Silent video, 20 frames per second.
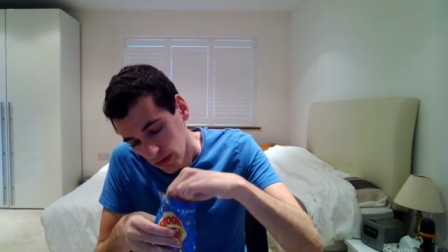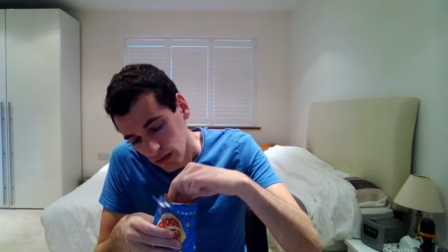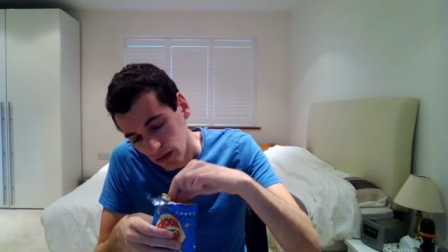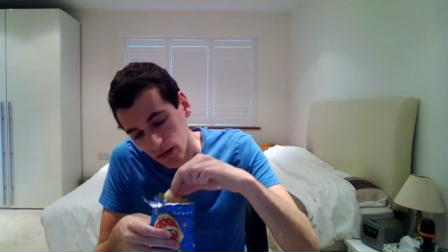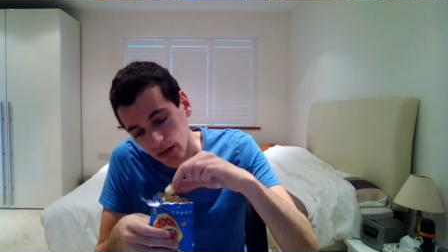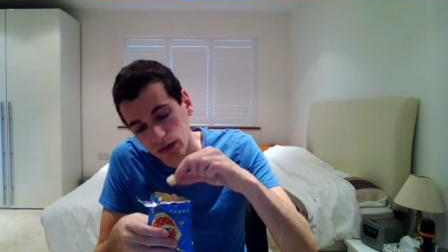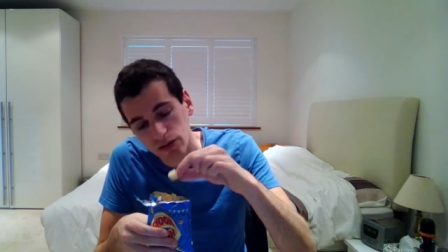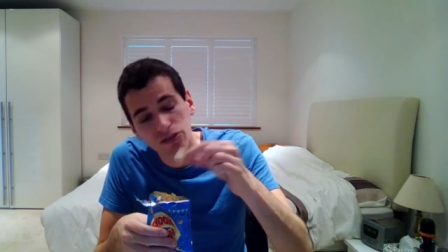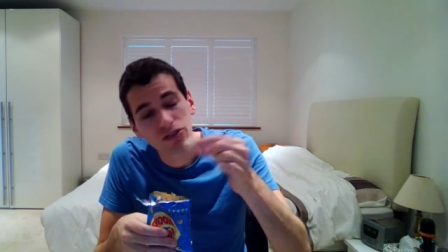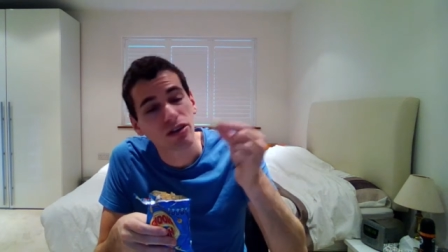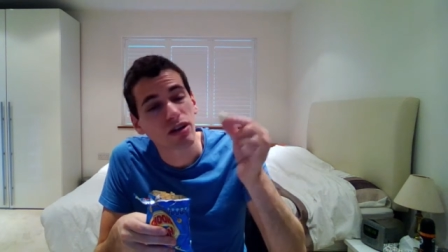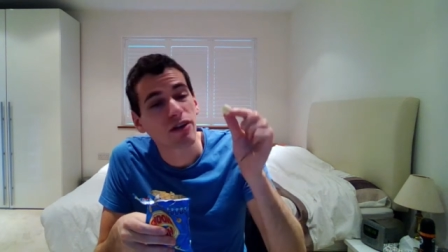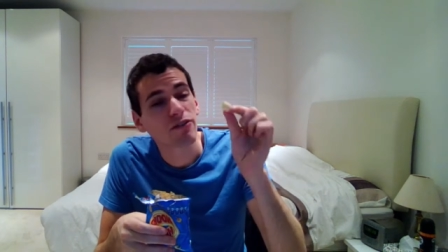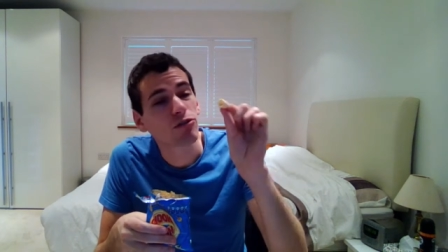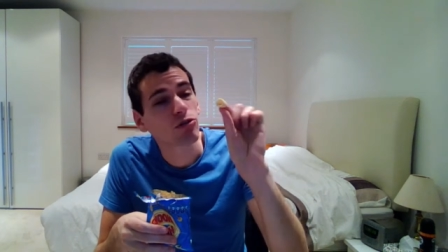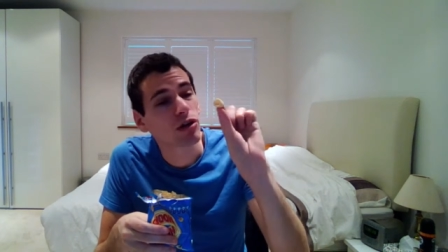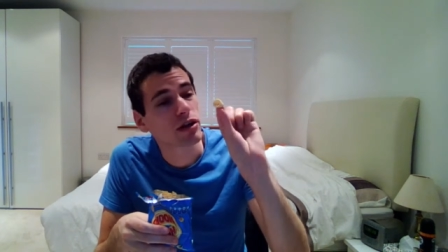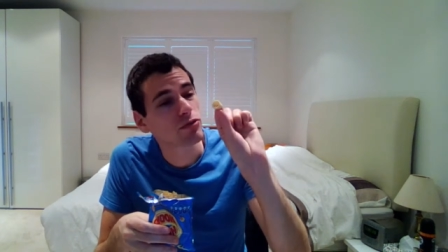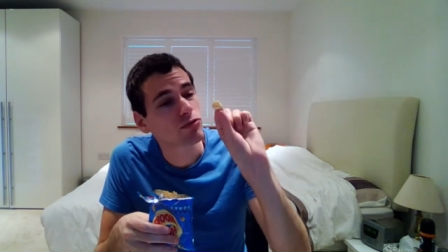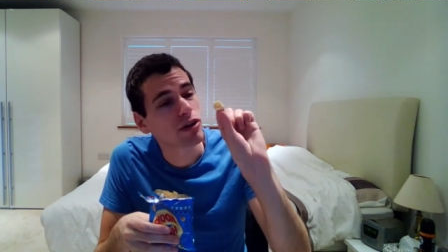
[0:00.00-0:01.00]
There's another
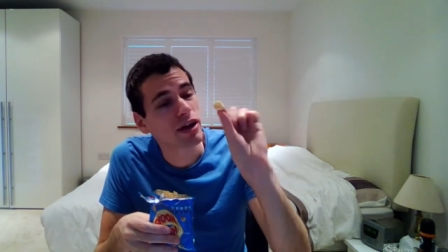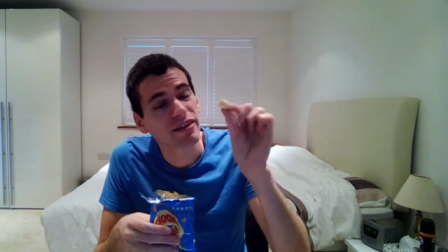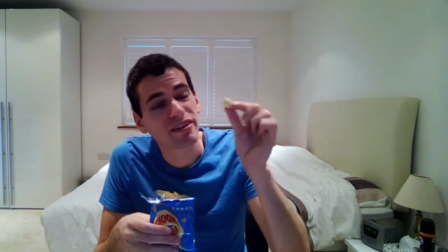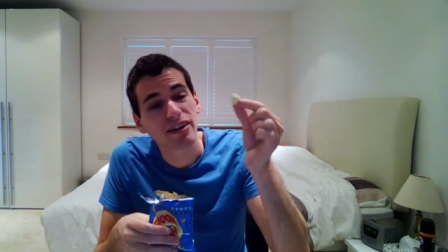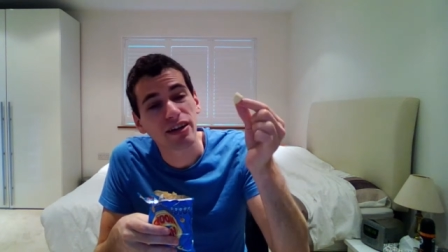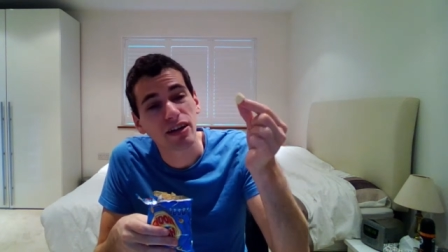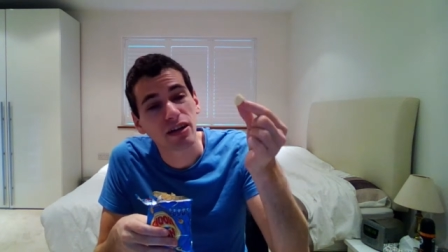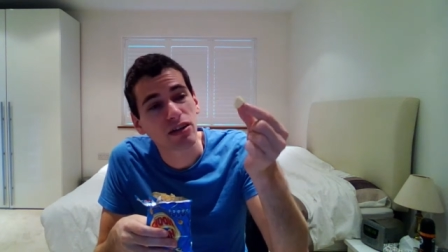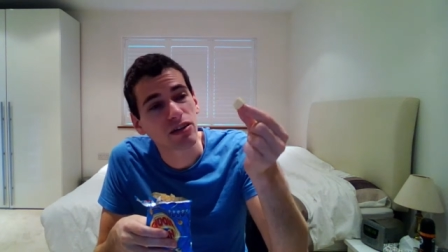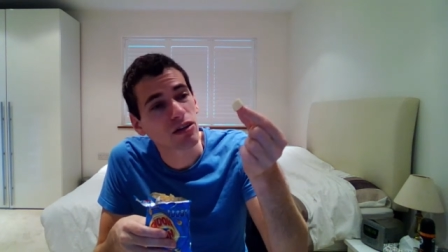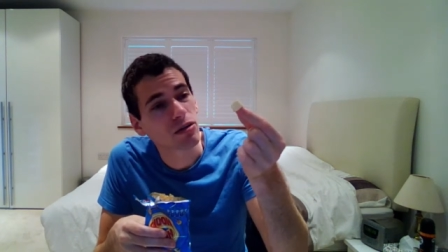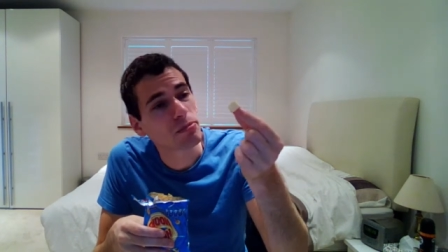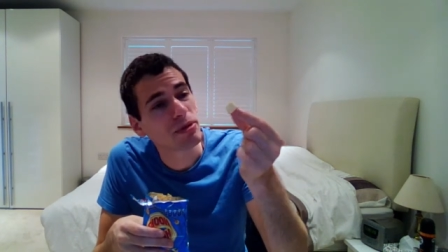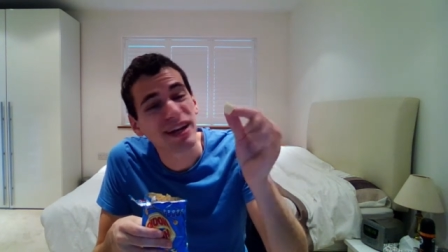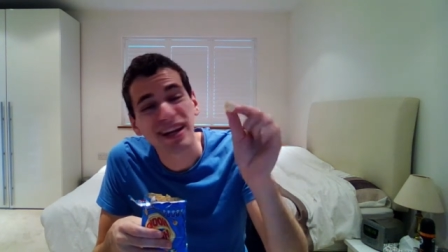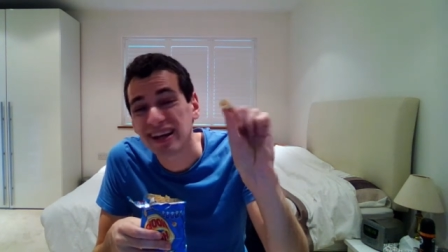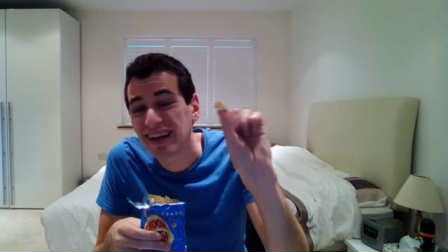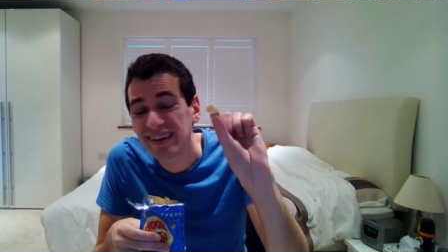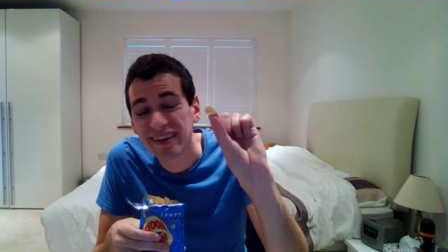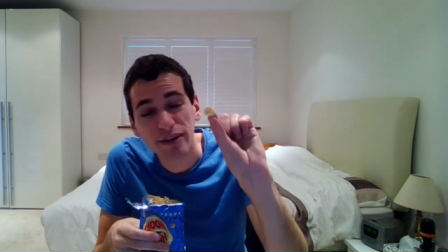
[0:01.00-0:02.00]
one right here.
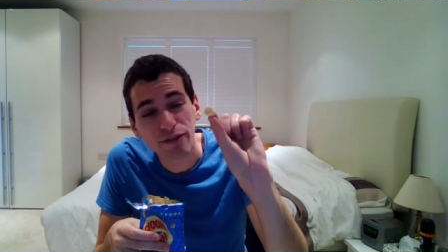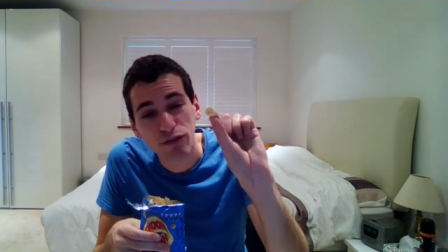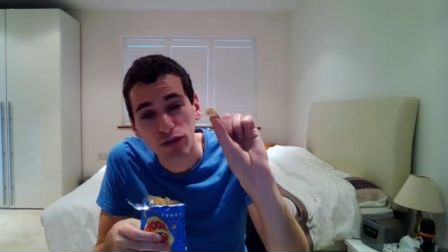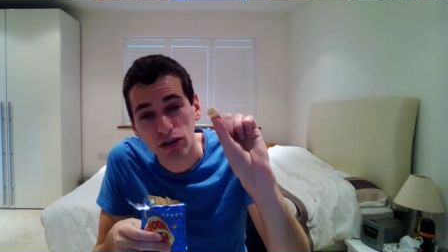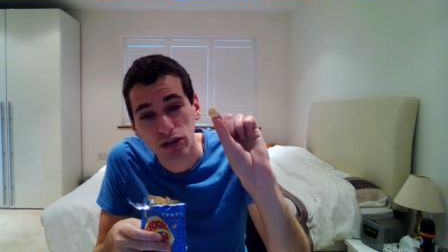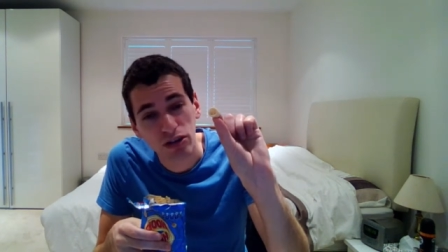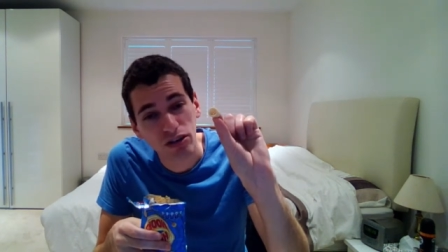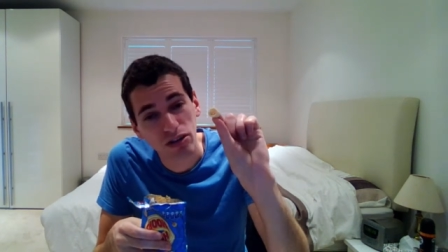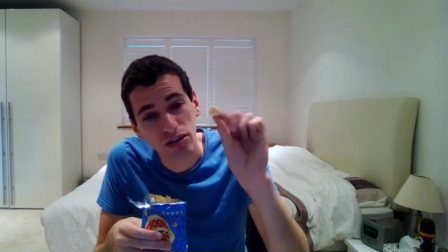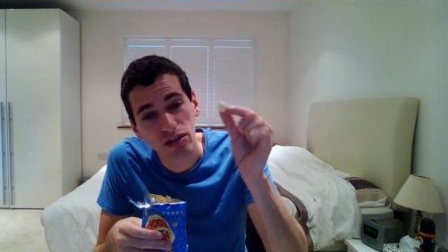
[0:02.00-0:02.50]
Completely different.